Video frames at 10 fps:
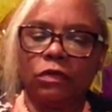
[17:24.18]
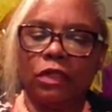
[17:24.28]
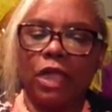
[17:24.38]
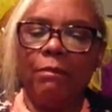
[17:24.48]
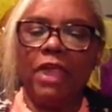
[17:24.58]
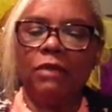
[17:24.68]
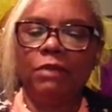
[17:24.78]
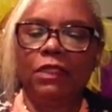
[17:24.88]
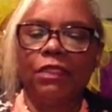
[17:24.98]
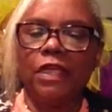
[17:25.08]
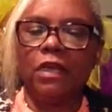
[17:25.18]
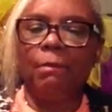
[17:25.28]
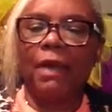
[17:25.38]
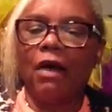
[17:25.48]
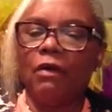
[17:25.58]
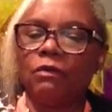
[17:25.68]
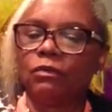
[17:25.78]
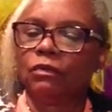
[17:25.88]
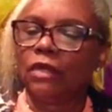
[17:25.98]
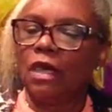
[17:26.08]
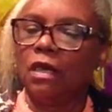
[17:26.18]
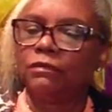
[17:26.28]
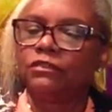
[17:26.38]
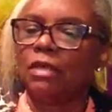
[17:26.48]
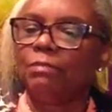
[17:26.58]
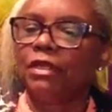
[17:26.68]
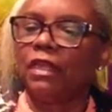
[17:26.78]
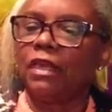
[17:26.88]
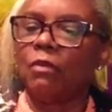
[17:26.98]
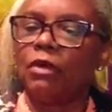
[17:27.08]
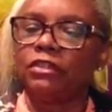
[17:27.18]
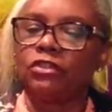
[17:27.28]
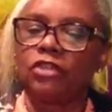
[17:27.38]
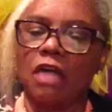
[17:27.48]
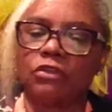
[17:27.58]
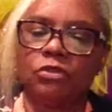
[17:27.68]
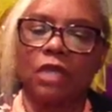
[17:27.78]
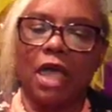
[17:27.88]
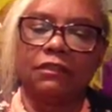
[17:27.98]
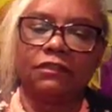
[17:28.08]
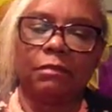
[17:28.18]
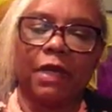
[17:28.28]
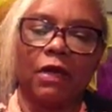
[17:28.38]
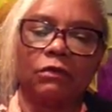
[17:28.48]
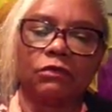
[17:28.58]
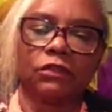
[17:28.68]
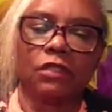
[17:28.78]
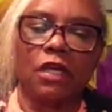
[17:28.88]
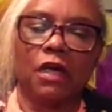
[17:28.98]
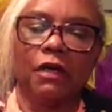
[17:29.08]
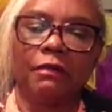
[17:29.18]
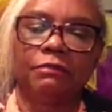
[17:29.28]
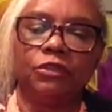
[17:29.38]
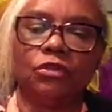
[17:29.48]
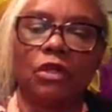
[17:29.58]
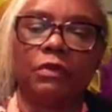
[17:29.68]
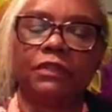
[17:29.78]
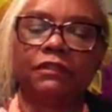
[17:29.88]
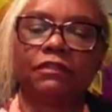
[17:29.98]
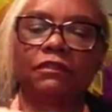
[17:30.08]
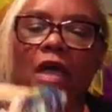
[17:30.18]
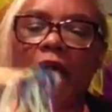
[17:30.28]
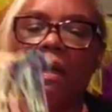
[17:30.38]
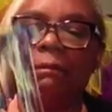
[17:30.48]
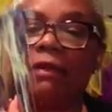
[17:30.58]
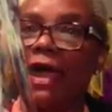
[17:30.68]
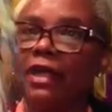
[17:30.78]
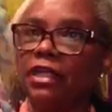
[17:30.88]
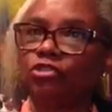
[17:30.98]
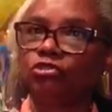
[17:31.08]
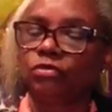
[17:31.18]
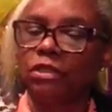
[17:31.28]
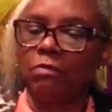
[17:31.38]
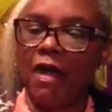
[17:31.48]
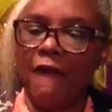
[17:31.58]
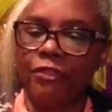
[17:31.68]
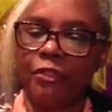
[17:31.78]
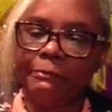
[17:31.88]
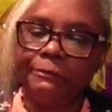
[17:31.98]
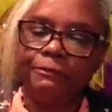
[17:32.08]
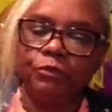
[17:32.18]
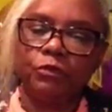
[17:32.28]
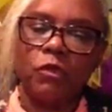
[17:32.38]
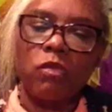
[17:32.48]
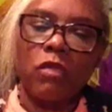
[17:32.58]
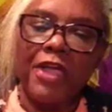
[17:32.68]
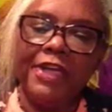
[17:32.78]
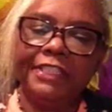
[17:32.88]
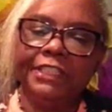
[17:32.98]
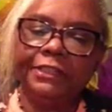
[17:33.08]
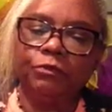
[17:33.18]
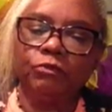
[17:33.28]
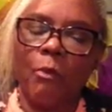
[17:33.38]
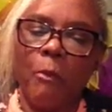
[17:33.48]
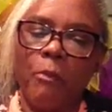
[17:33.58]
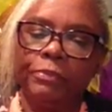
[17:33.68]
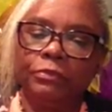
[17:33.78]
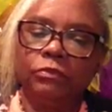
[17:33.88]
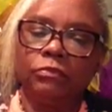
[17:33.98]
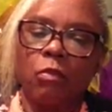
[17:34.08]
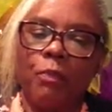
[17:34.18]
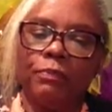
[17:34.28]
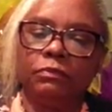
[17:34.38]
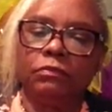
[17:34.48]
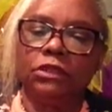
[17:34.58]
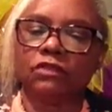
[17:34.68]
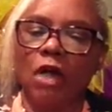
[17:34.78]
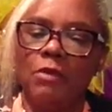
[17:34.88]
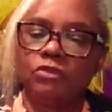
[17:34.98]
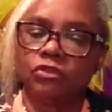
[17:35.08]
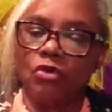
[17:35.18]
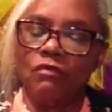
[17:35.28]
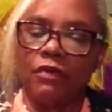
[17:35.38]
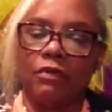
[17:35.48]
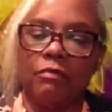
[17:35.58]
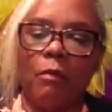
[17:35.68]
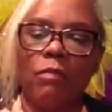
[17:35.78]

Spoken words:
that made me think about something that I wanted to talk to you guys about. You know, it's Black History Month, and it's almost over.